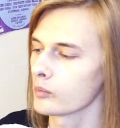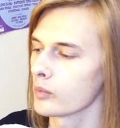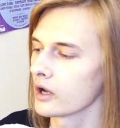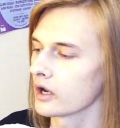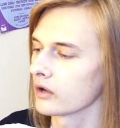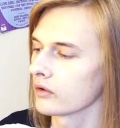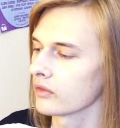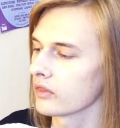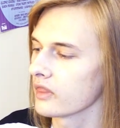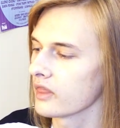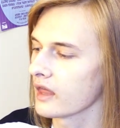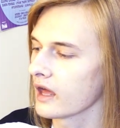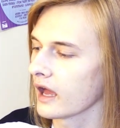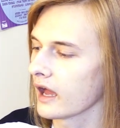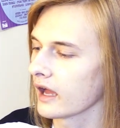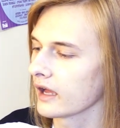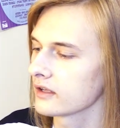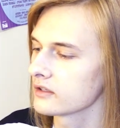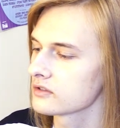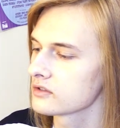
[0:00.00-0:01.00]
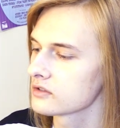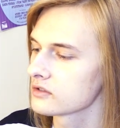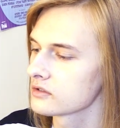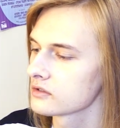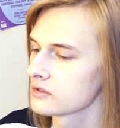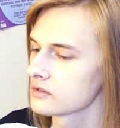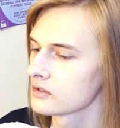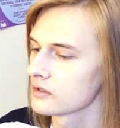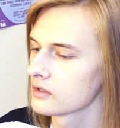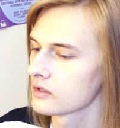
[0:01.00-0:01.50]
about that.
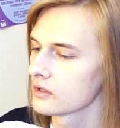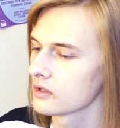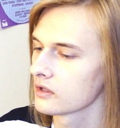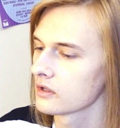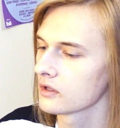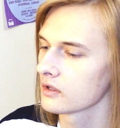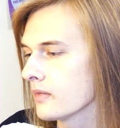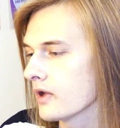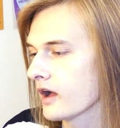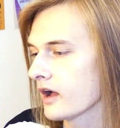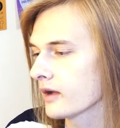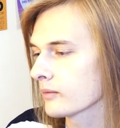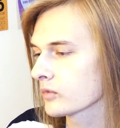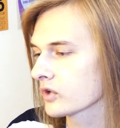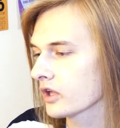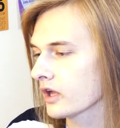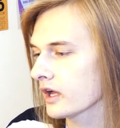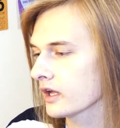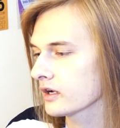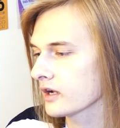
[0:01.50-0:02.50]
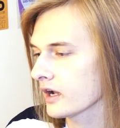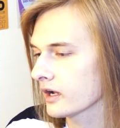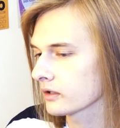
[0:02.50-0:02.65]
I'm glad